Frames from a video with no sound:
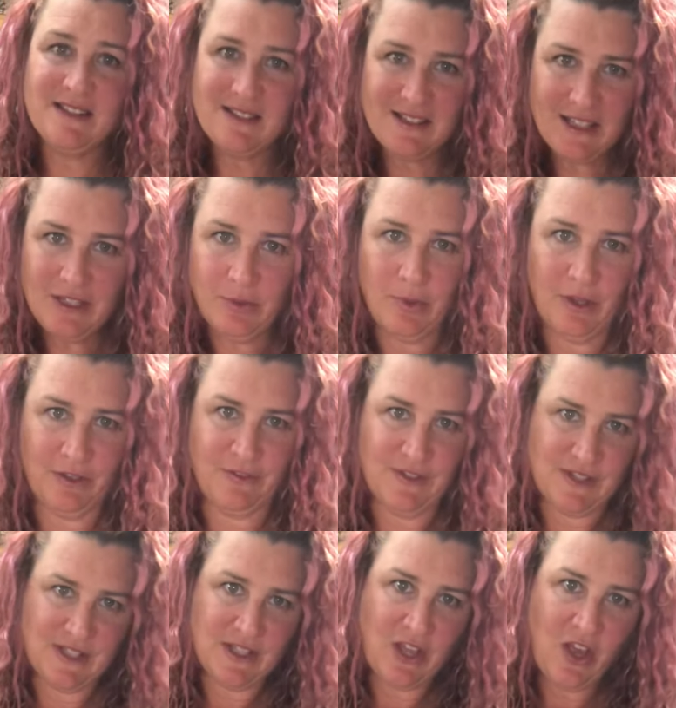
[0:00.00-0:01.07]
It's going to work for
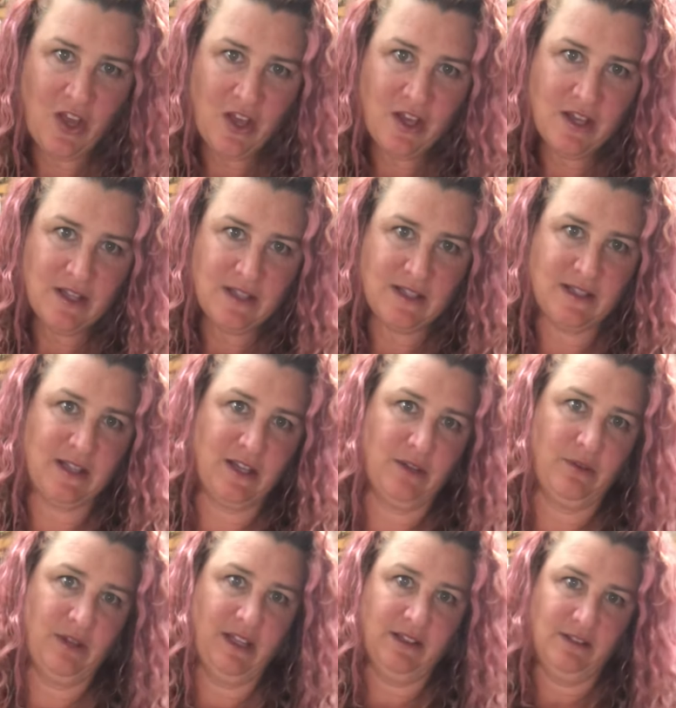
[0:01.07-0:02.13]
skirts. You
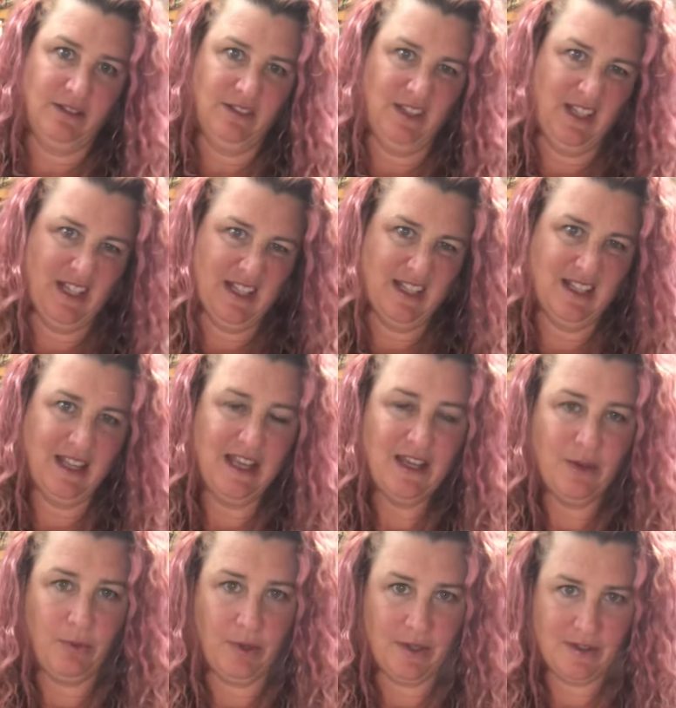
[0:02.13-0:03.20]
can see
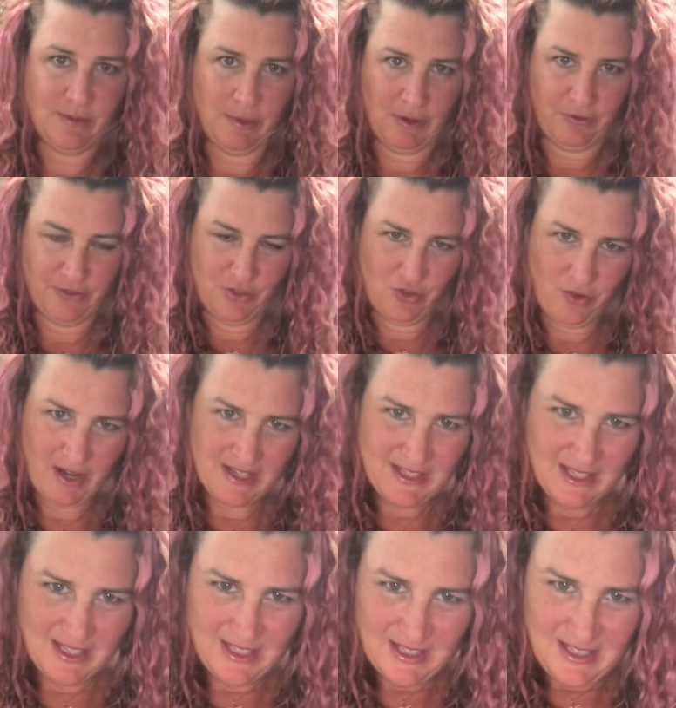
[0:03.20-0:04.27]
it works well for
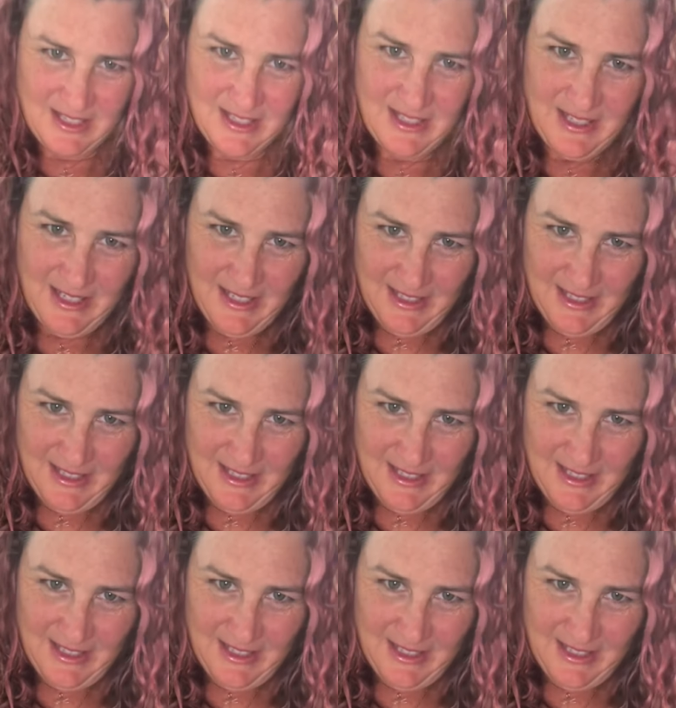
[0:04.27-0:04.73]
dresses.